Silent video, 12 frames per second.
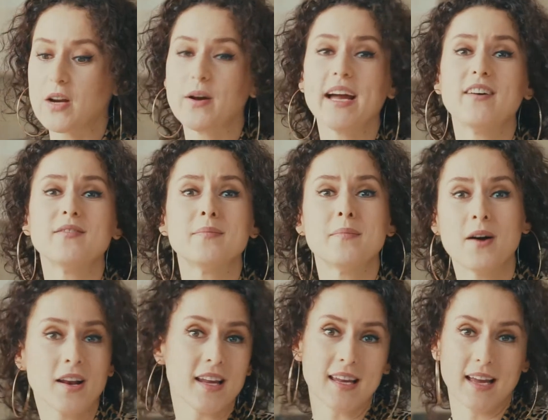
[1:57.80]
don't have
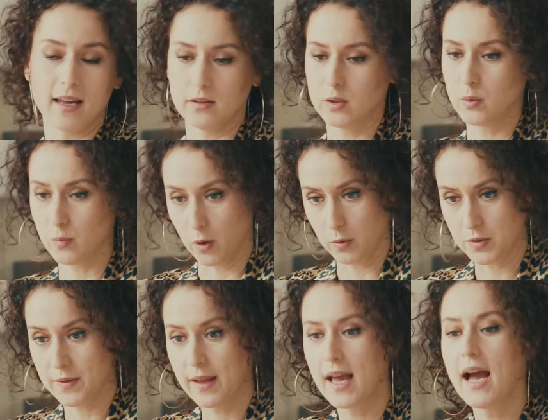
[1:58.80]
money," end
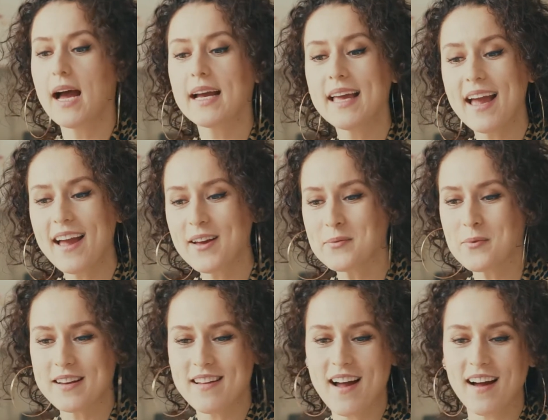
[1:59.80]
quote. Again,
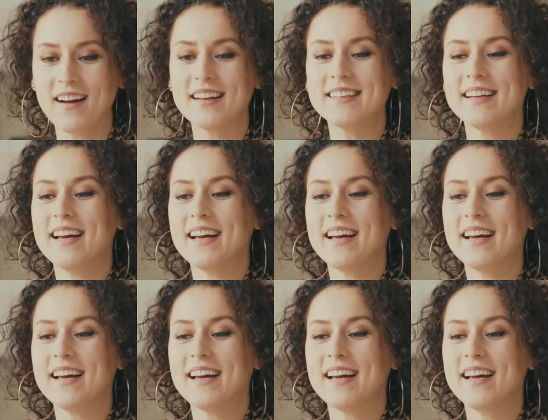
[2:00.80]
why not?